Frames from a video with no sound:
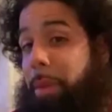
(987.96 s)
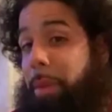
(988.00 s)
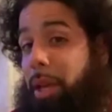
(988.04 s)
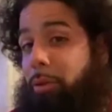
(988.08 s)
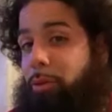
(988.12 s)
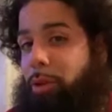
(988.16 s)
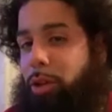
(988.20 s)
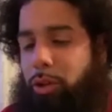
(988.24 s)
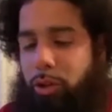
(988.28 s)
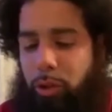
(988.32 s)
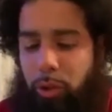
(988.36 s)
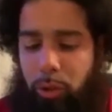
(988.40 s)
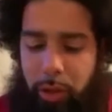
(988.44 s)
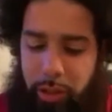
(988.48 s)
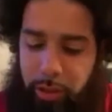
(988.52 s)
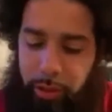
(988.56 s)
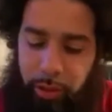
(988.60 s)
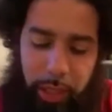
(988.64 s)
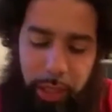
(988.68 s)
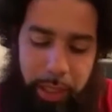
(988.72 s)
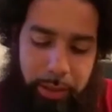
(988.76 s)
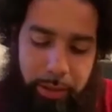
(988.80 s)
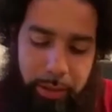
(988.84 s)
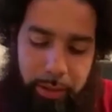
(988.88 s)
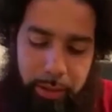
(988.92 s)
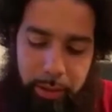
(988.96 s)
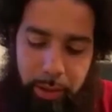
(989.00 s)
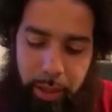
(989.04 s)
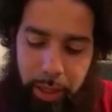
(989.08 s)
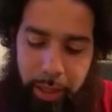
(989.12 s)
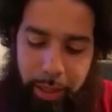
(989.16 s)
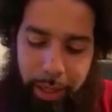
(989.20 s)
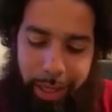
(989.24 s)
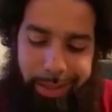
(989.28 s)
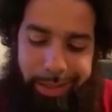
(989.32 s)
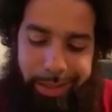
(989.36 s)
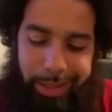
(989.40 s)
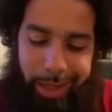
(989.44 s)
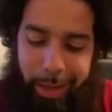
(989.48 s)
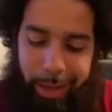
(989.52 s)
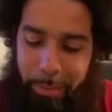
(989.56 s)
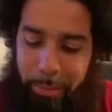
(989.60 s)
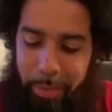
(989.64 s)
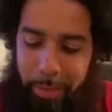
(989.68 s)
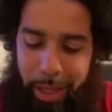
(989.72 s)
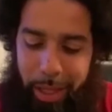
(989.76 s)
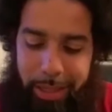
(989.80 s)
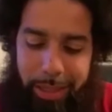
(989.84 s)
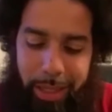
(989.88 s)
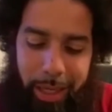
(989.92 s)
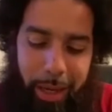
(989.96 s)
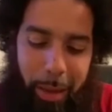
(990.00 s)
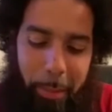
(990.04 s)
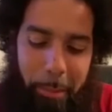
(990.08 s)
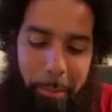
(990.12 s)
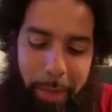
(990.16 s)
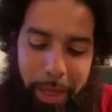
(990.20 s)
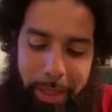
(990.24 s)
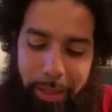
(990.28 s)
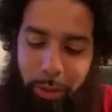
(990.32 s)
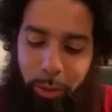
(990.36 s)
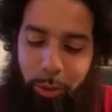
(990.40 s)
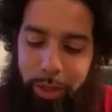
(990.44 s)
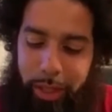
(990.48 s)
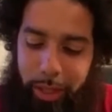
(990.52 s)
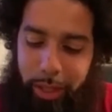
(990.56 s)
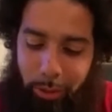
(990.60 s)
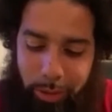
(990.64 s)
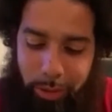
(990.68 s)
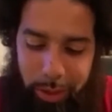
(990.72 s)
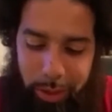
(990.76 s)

able to do it that's like a mental illness.